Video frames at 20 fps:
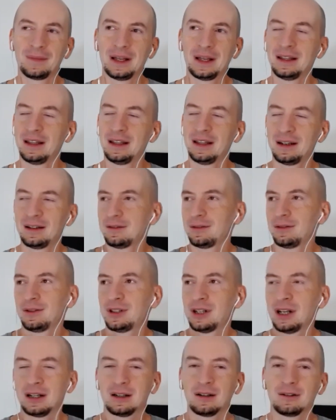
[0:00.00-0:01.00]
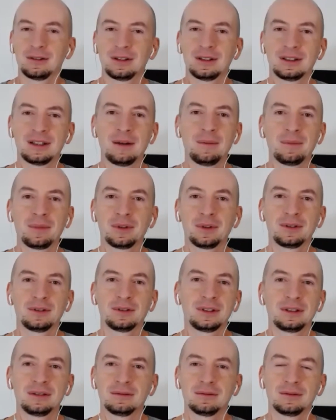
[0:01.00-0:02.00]
and then you check out the sample, and
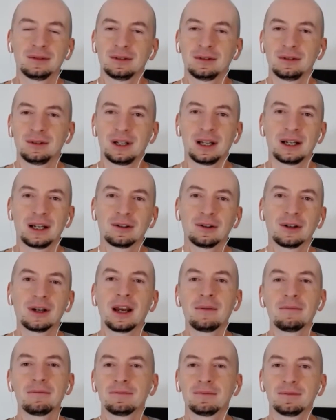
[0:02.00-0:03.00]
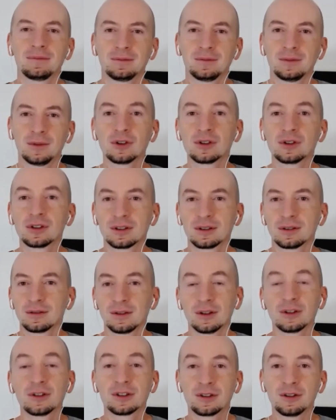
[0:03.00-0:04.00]
it's like, okay,
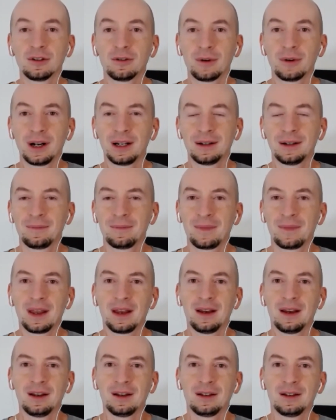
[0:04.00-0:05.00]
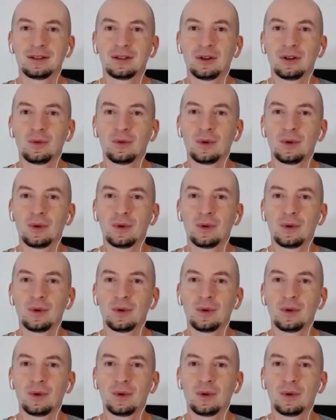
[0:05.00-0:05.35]
looks good, right? So